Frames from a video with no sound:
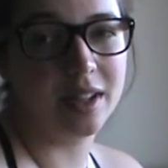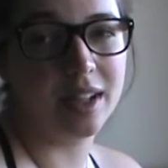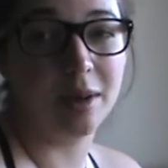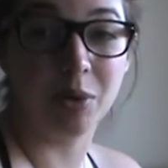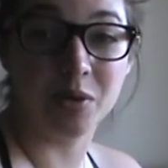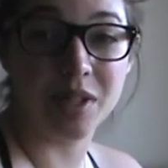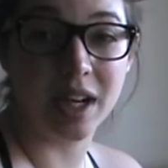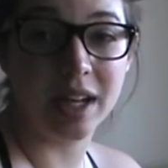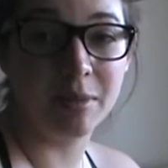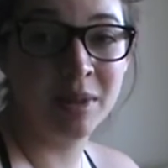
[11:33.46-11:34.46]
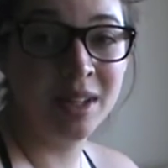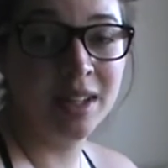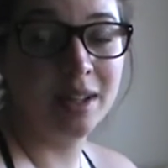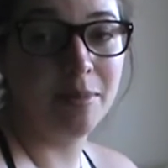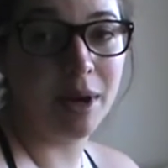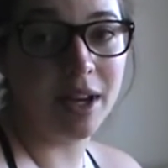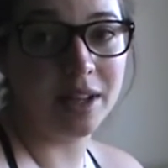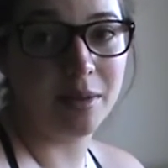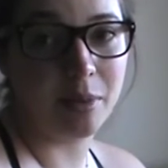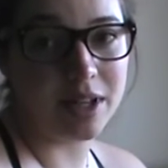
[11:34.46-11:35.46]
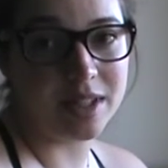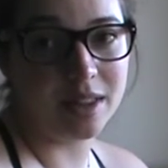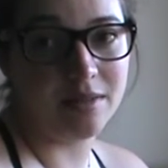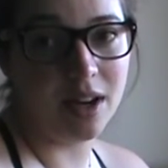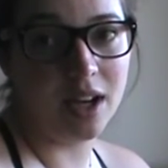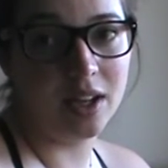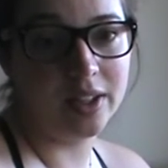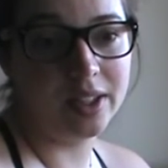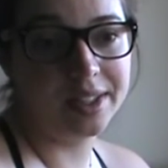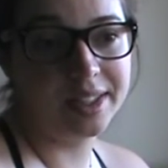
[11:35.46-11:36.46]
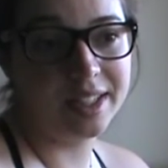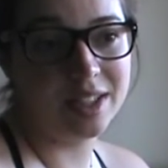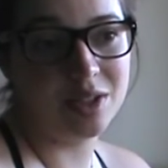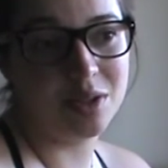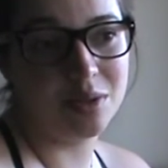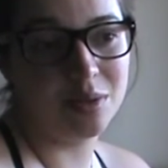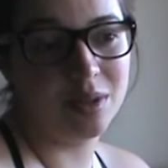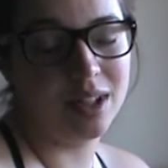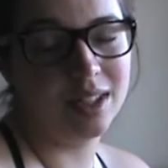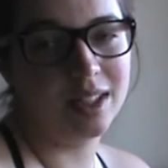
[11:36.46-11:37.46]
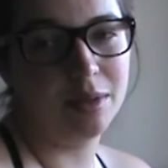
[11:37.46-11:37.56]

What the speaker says: upload time by compressing the file into a little